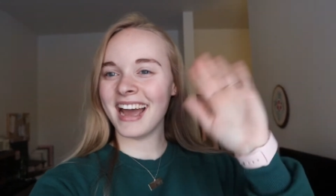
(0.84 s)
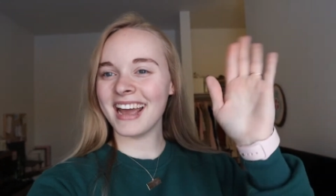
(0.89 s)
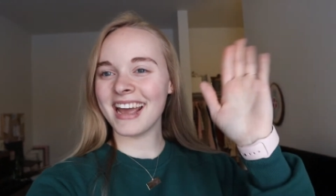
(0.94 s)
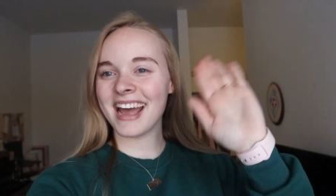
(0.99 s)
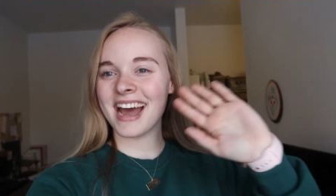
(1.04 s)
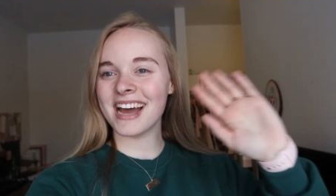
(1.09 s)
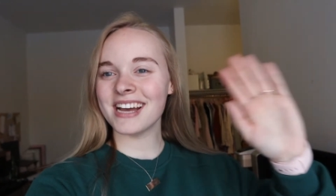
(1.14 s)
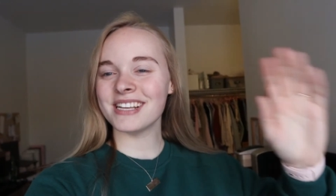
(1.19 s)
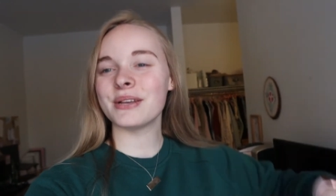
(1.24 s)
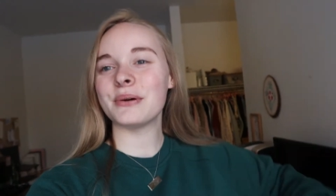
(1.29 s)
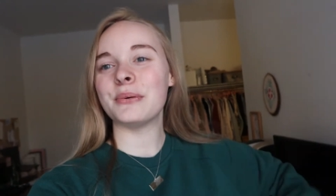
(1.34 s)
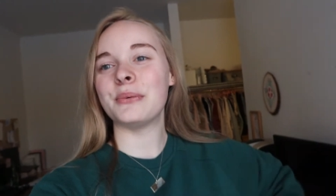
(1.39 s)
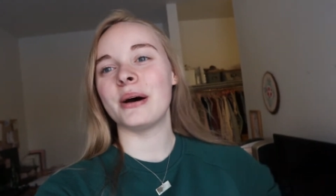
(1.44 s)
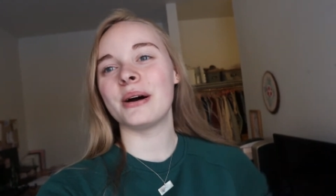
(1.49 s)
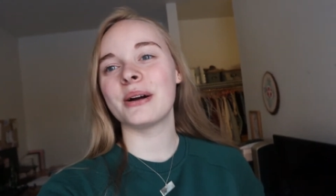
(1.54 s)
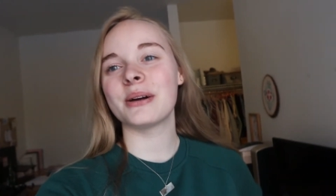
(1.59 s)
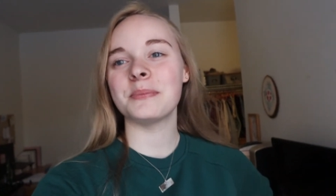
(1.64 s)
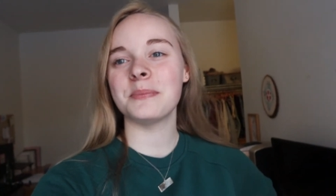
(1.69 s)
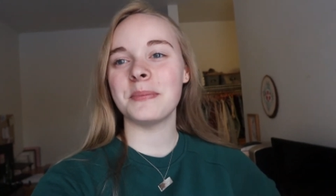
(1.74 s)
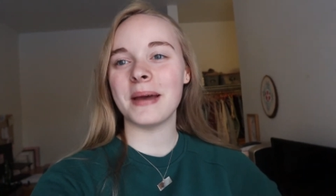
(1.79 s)
Hi guys,
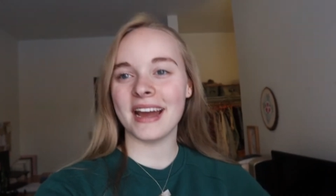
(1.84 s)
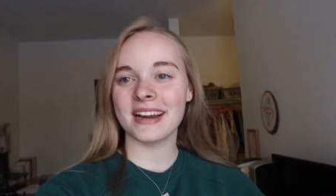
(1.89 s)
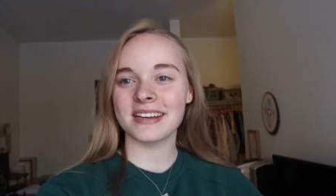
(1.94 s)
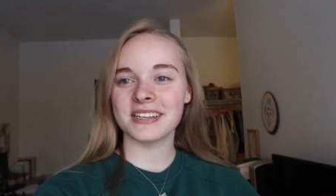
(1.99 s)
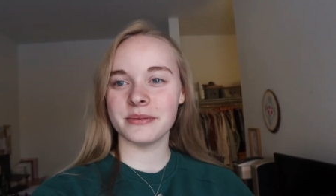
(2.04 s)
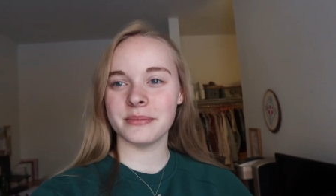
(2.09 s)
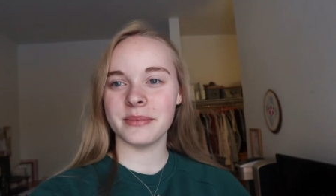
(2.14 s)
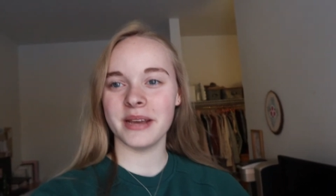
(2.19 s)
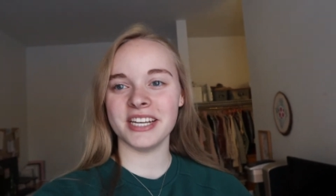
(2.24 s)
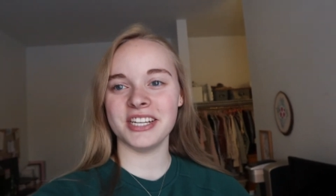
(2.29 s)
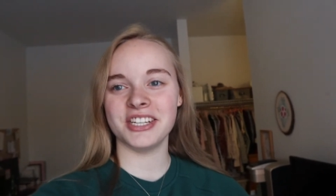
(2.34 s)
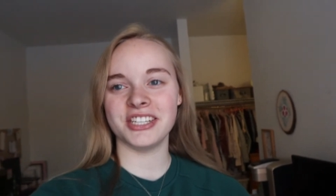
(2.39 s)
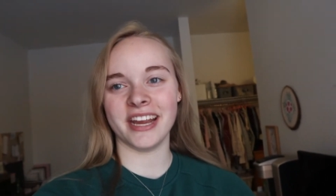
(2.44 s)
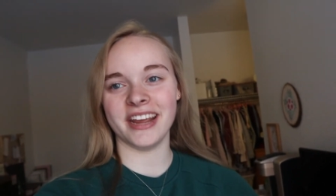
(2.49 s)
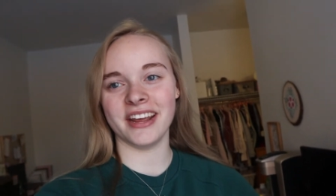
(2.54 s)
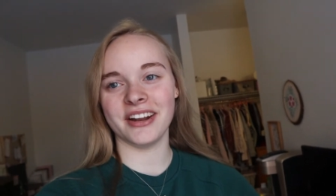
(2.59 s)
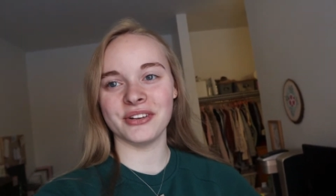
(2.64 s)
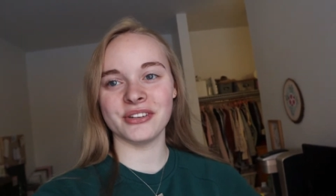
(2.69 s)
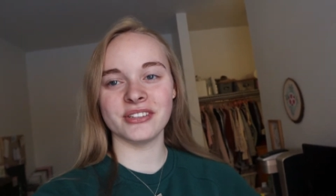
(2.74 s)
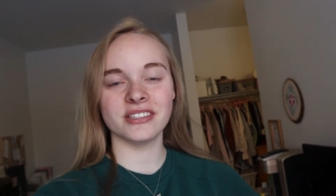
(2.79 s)
welcome back to my
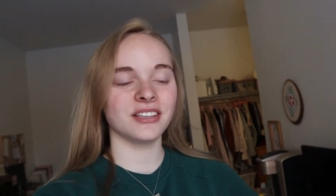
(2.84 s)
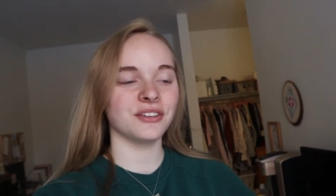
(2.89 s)
channel.